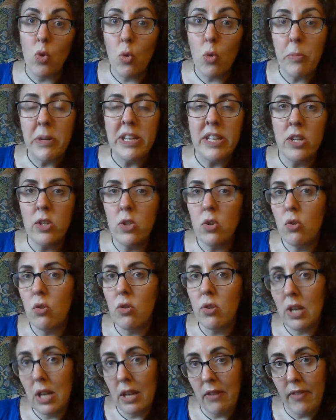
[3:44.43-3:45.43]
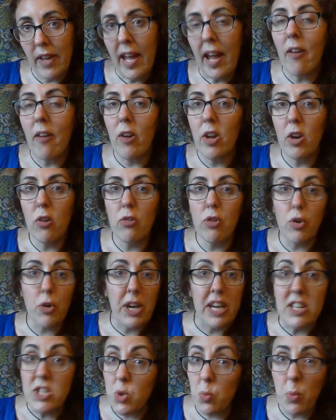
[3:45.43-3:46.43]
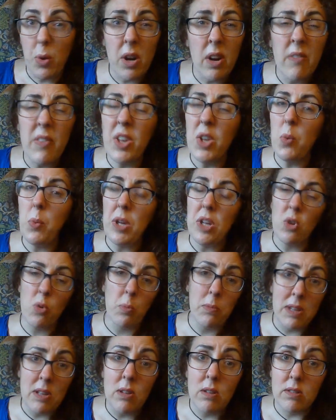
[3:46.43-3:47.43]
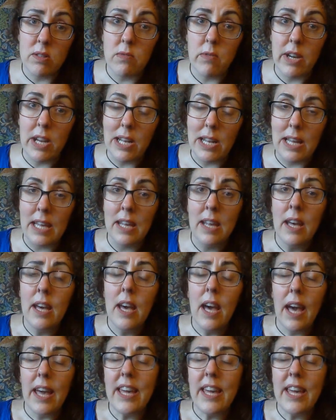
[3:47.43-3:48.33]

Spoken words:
normally in your living area or your kitchen, wherever you eat your meals really,